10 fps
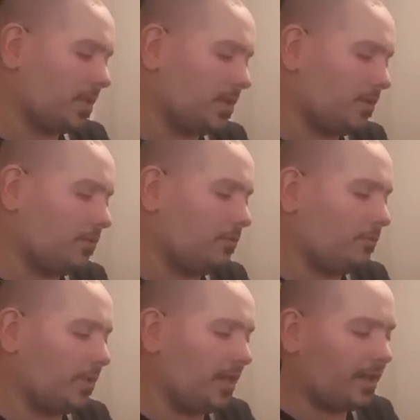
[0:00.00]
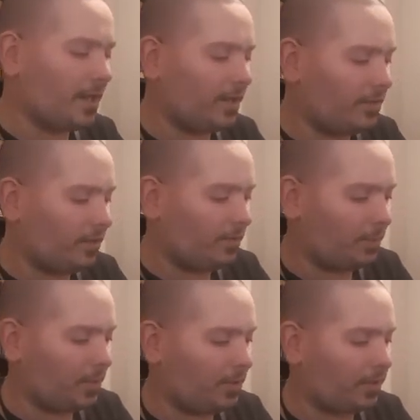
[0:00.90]
so when he got into
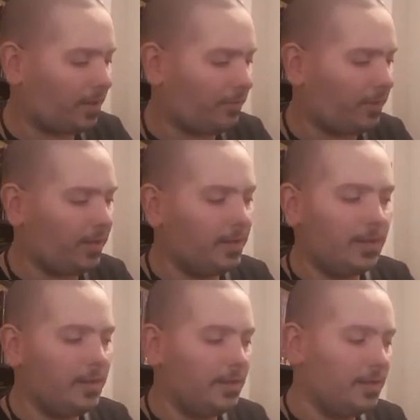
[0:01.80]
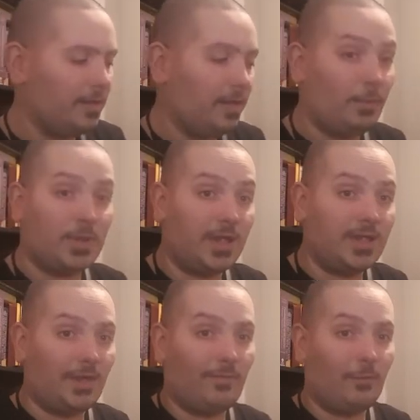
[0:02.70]
the military, it was
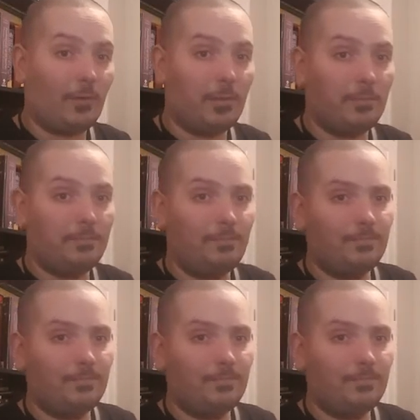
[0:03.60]
easy for him.